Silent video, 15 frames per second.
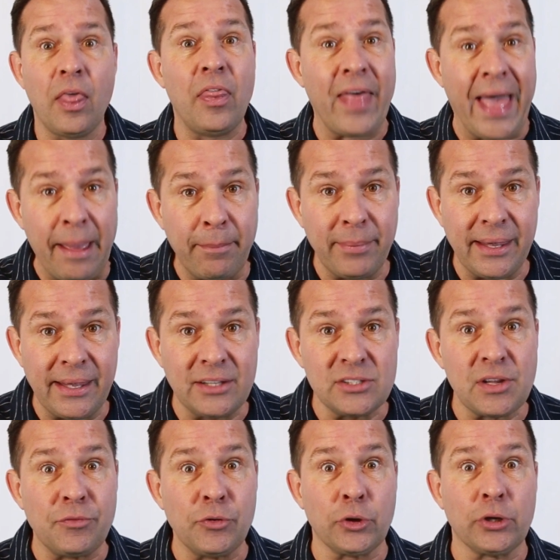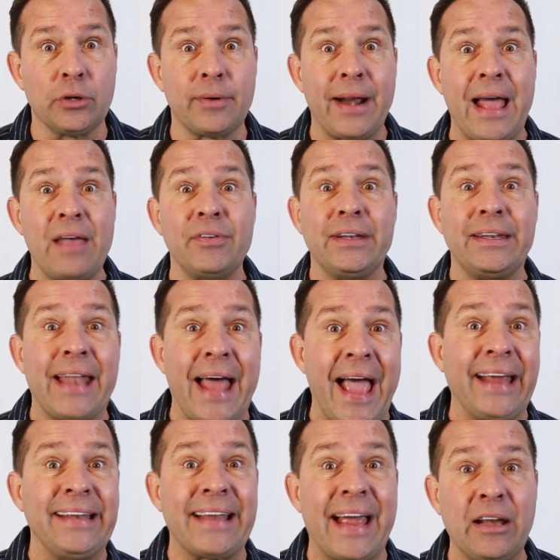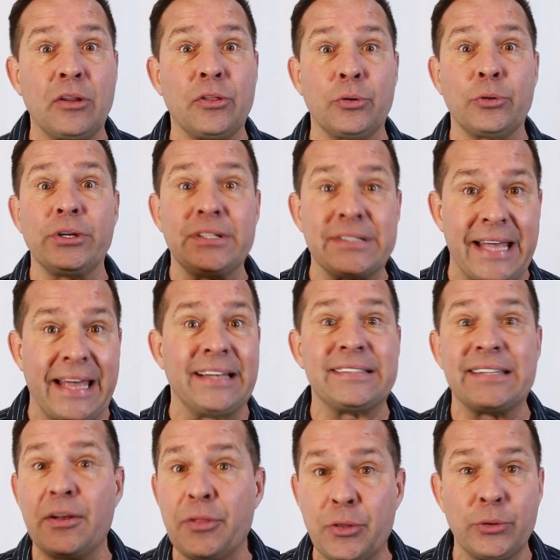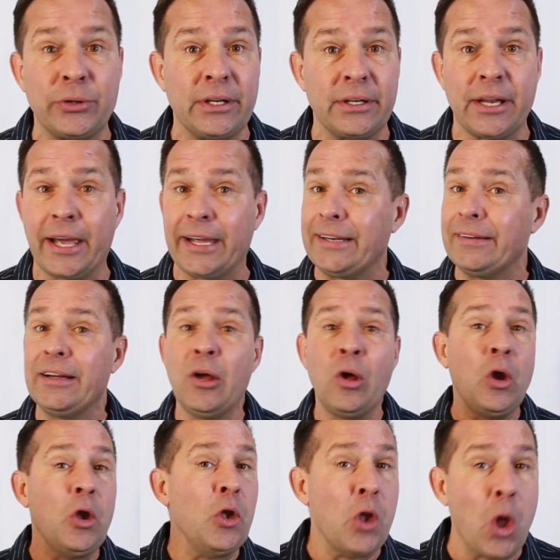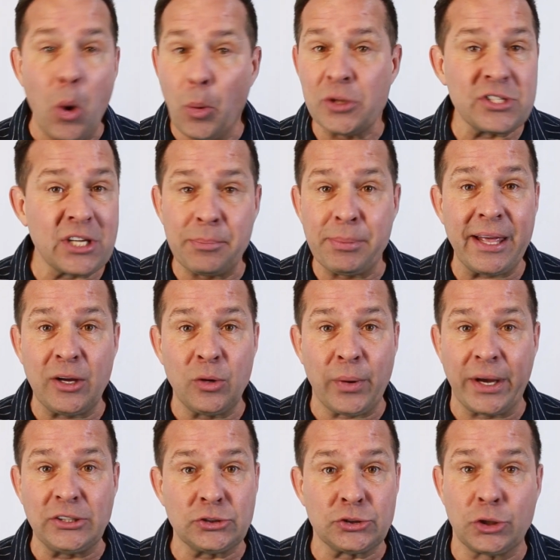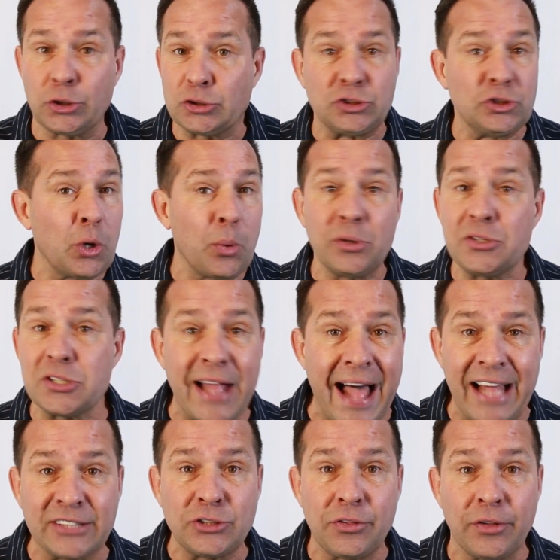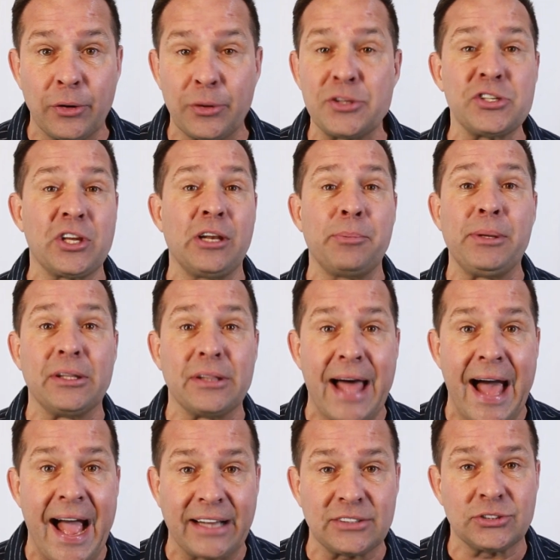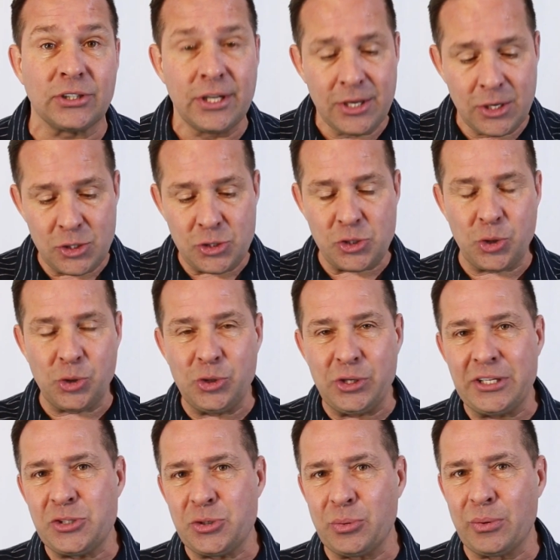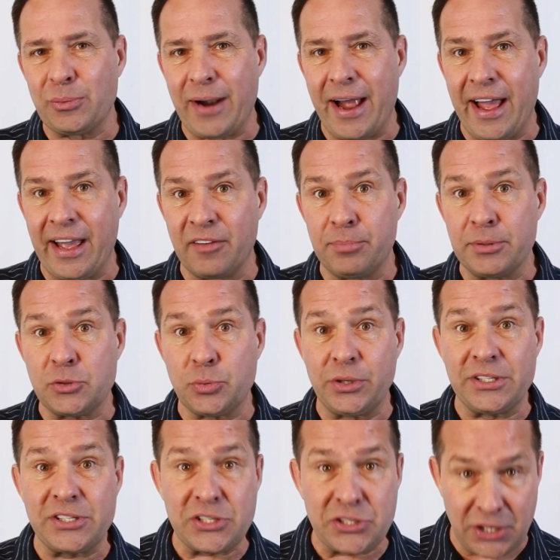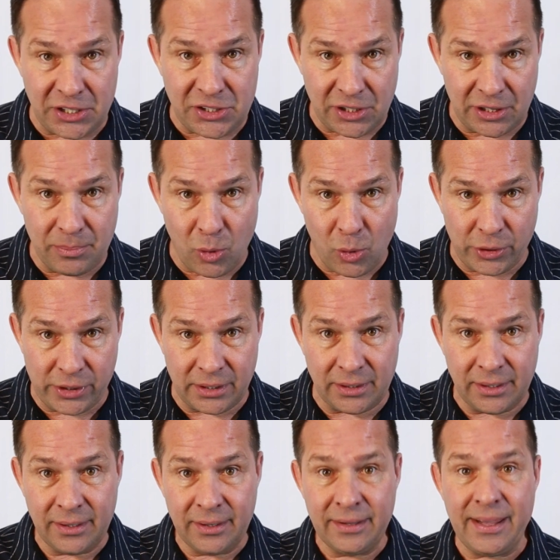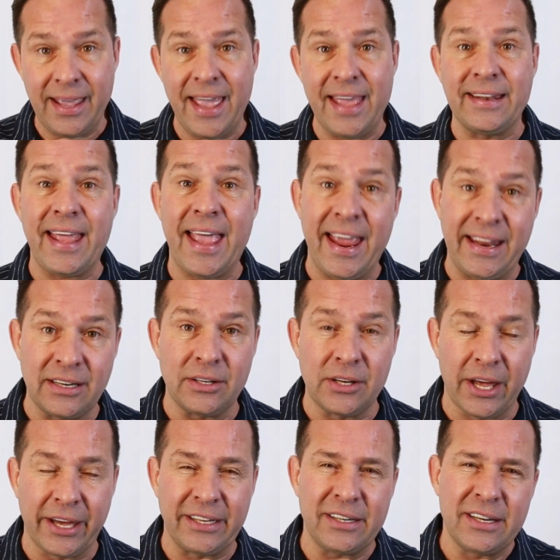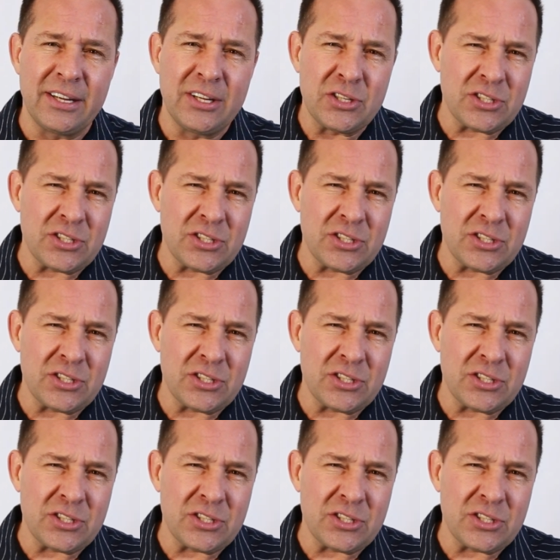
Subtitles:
That means if you're going to arrive at 9, 9:30, 10, 10:30 at night, no one's going to be at Grace Church. No one's lodging there. It's going to be locked. So you need to arrive between 6 in the morning and 8 at night.